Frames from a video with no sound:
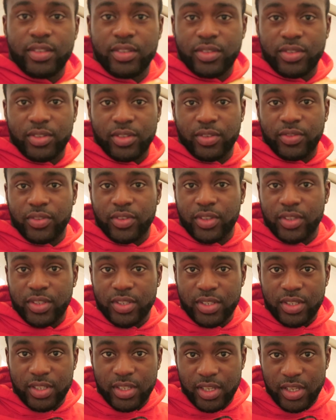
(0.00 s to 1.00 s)
sure if you can
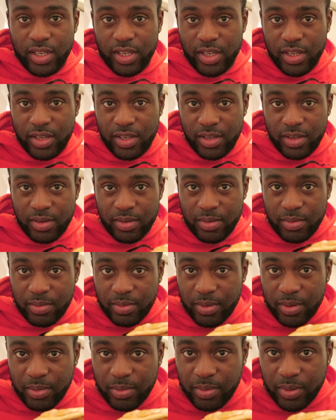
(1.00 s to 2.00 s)
see,
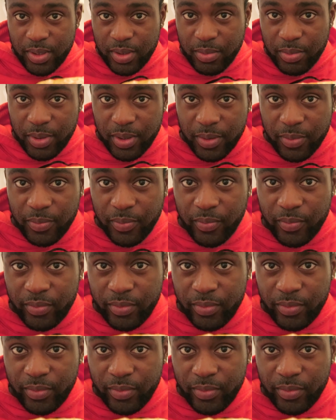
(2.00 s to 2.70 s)
I've